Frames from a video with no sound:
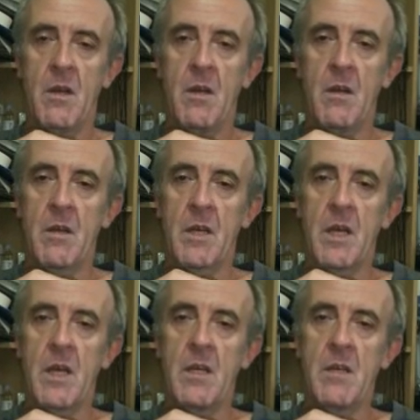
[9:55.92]

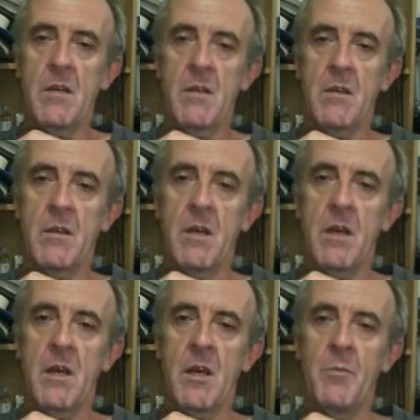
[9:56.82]
Okay, good luck.
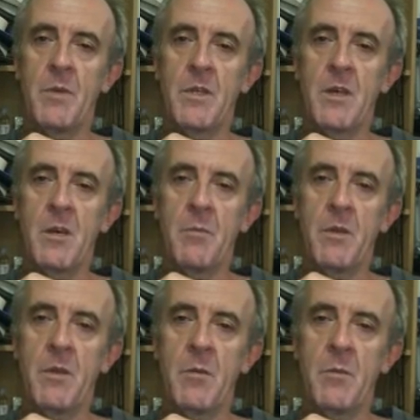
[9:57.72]
I hope this helped, and
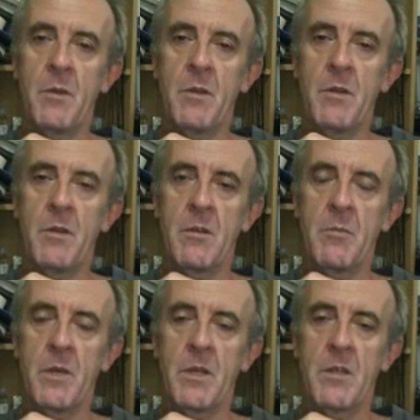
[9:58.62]
I hope you learned a little
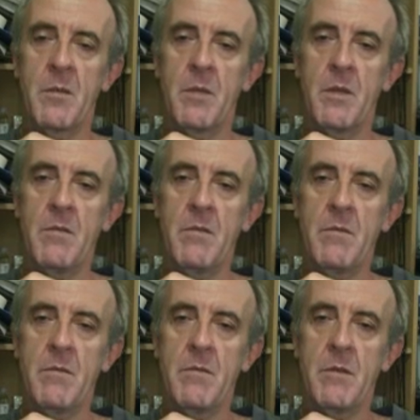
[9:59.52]
bit of something.
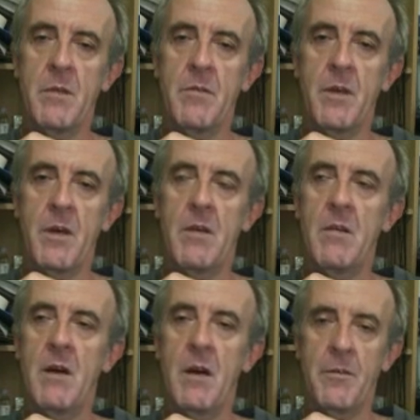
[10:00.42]
If not,
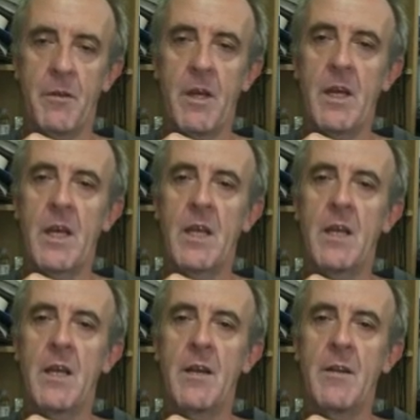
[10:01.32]
I'll try again
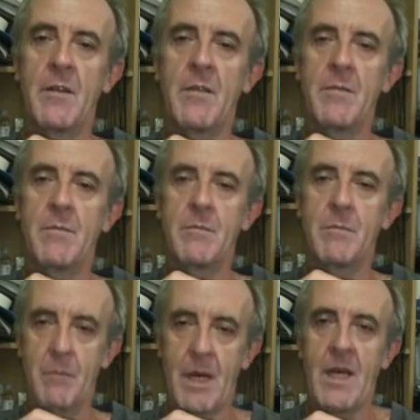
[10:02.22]
later.
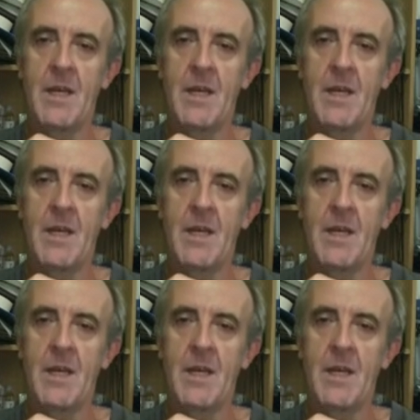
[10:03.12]
Bye.